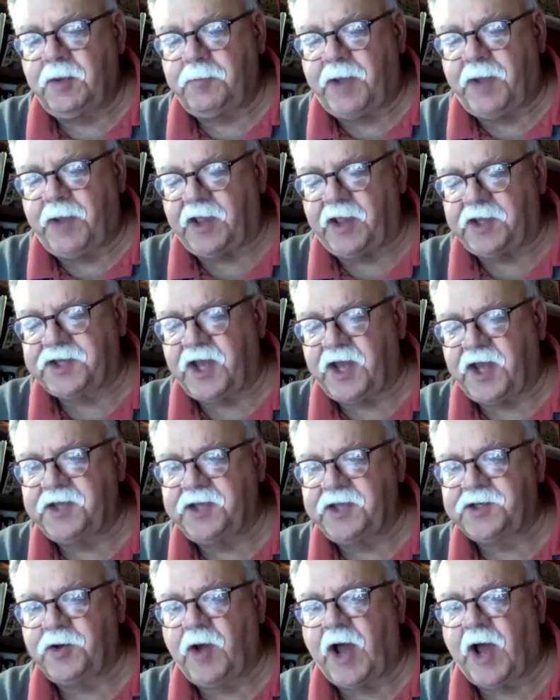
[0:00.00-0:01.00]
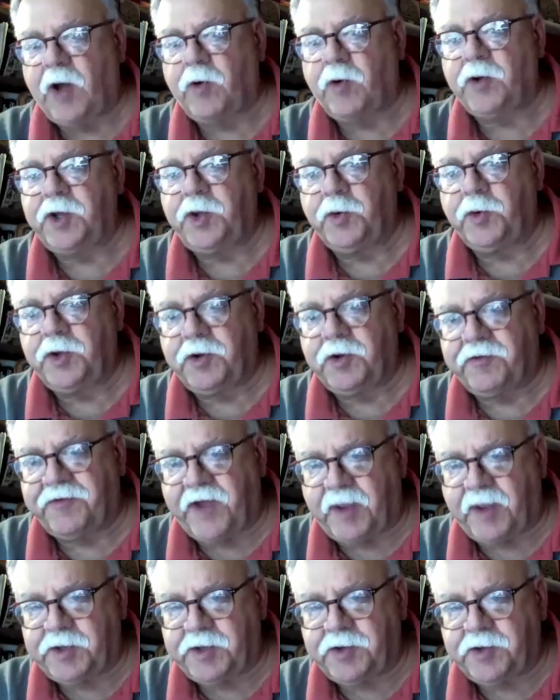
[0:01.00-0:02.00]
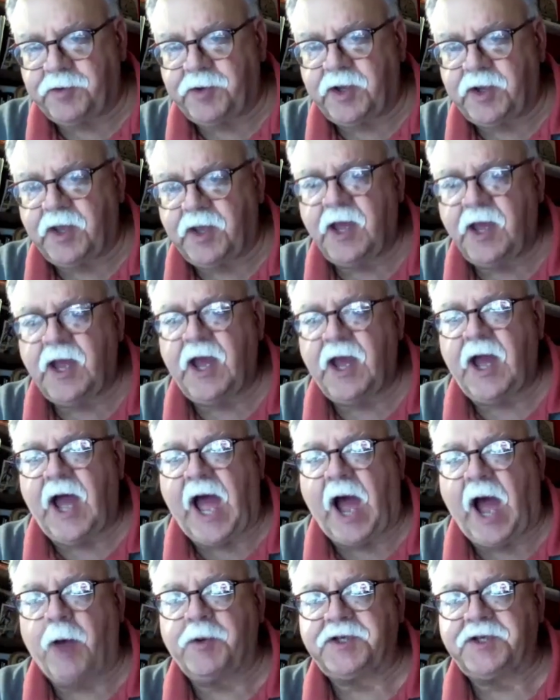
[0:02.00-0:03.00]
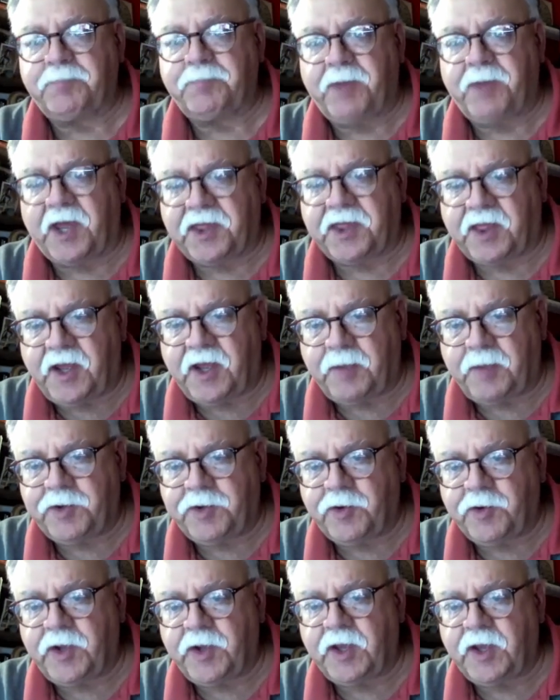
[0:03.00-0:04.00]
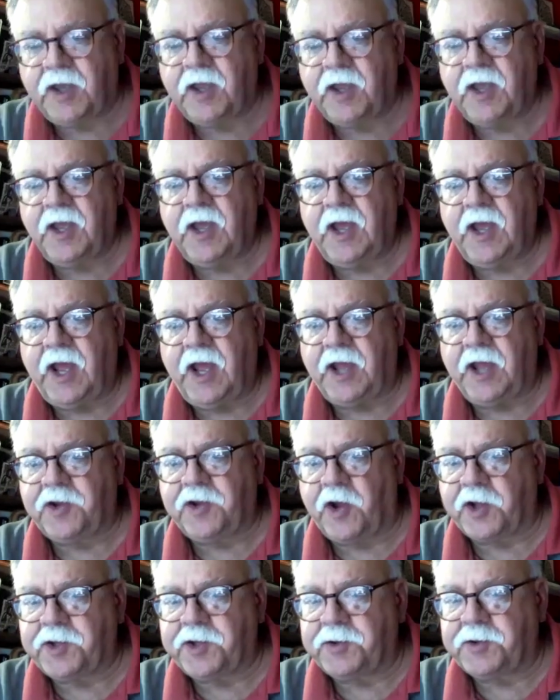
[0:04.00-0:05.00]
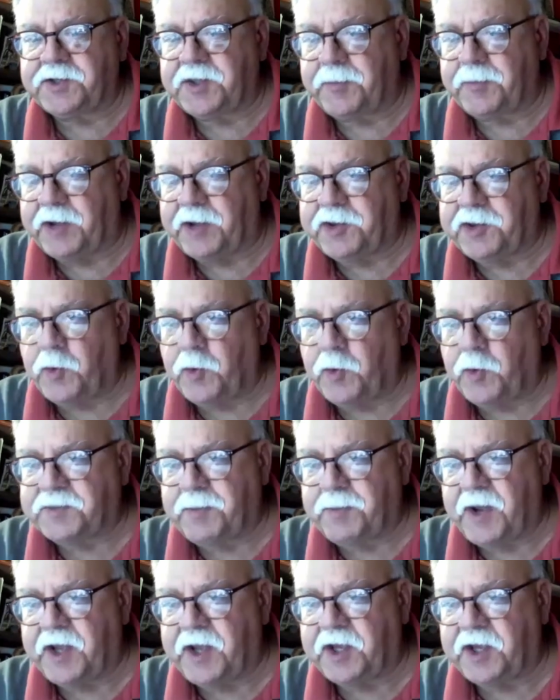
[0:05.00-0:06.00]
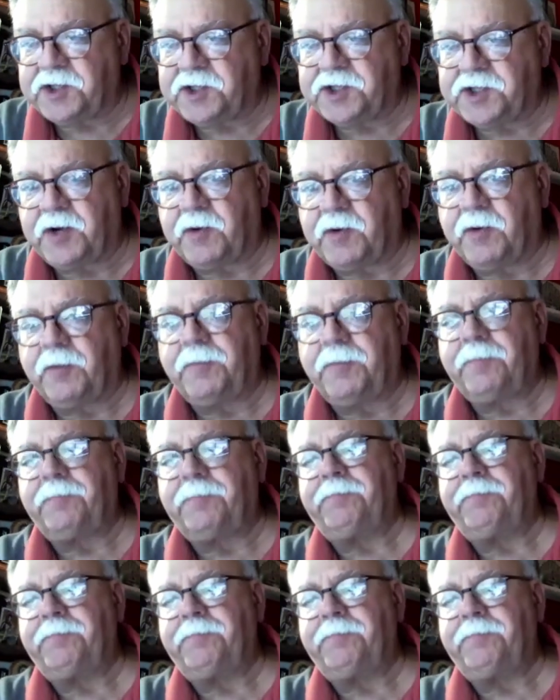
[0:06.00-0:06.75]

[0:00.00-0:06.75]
Palestine. So how are you and your family doing? How is Bethlehem doing? And talk to us about the West Bank in general.